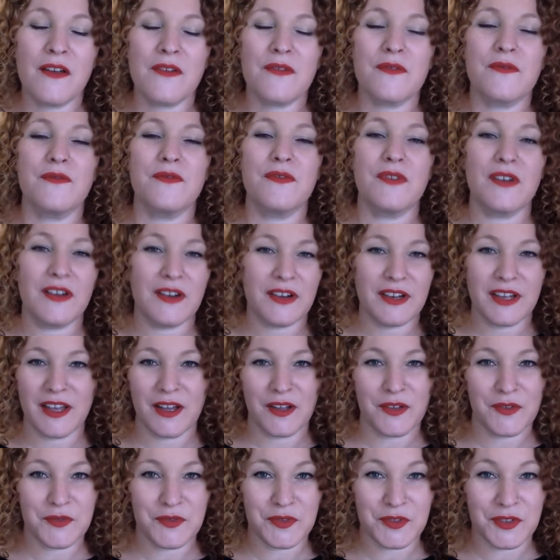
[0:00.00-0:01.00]
very
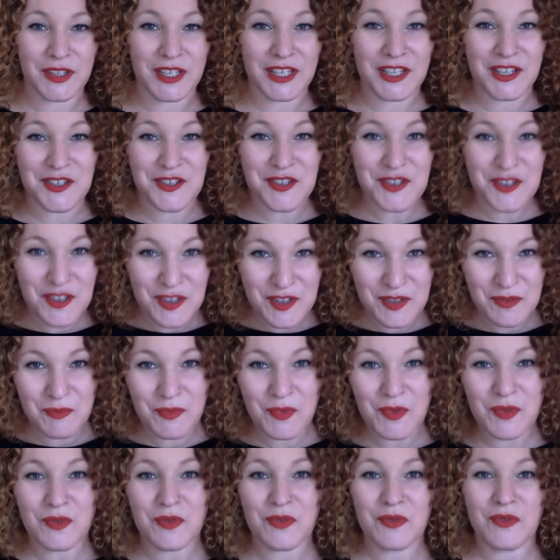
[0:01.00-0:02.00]
helpful in a
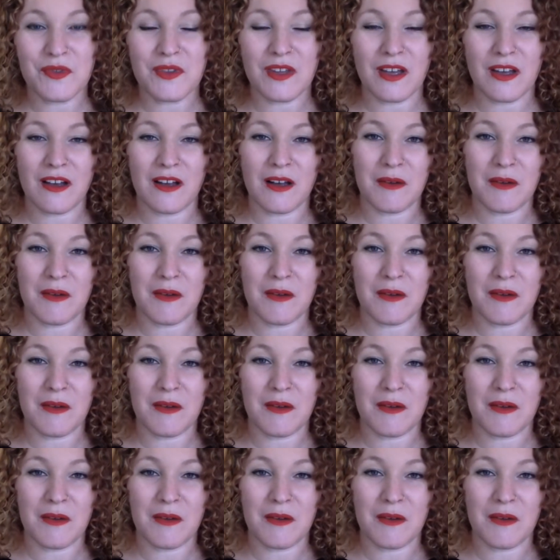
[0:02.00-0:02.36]
smooth,